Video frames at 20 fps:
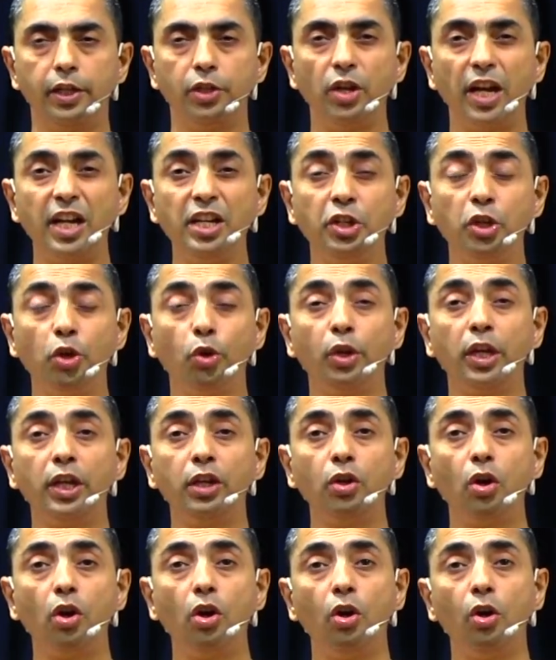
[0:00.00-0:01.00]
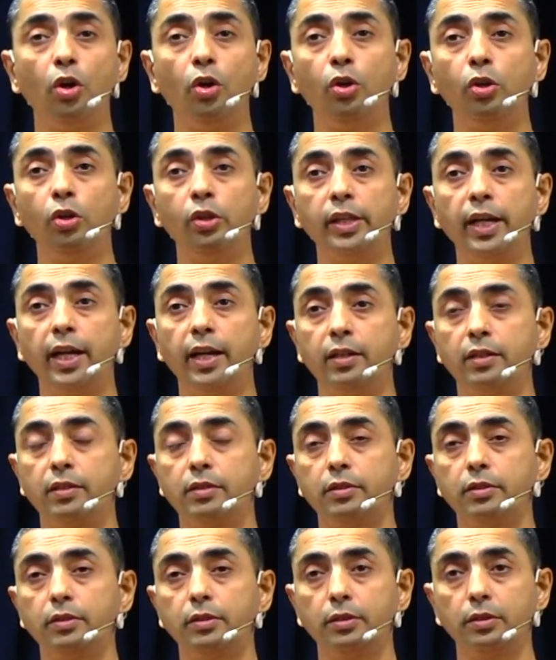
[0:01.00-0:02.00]
You know, enduring all
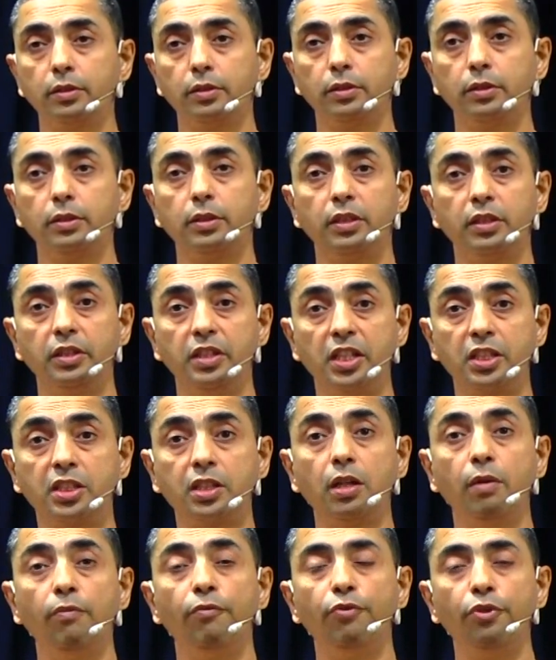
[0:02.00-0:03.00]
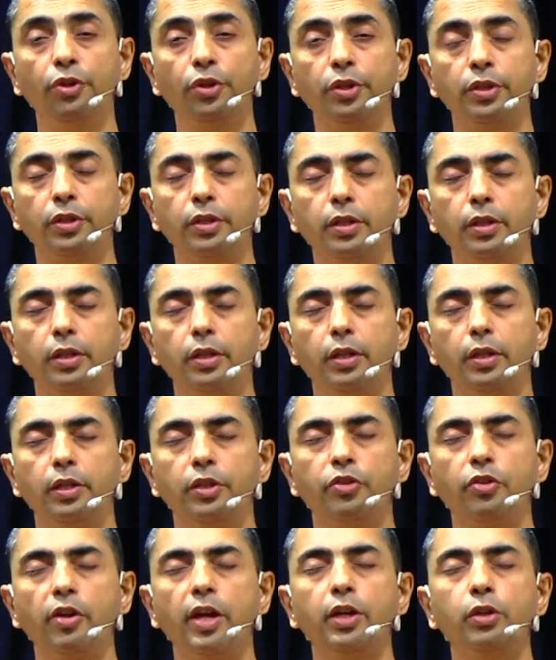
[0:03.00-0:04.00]
that discomfort,
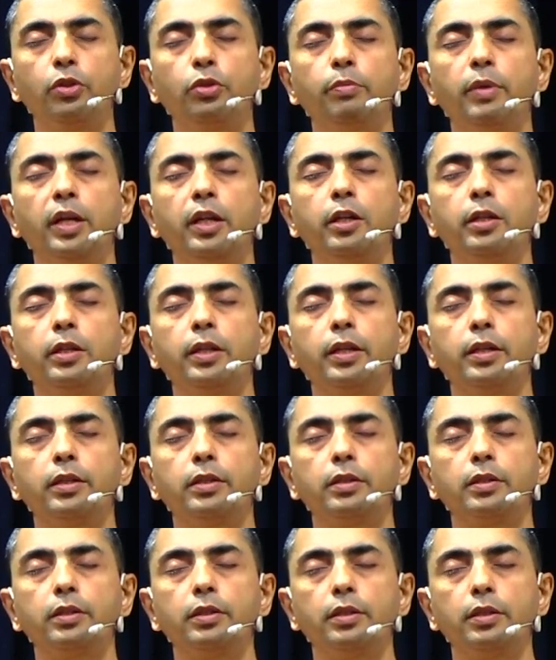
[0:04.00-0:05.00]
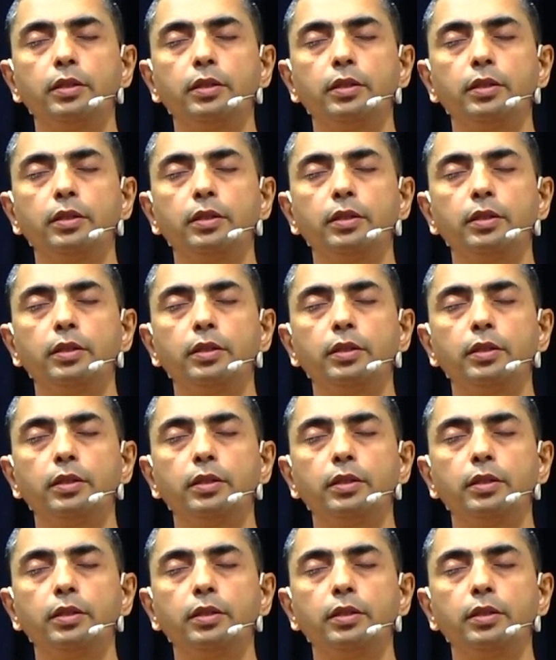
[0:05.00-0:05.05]
trying to meditate.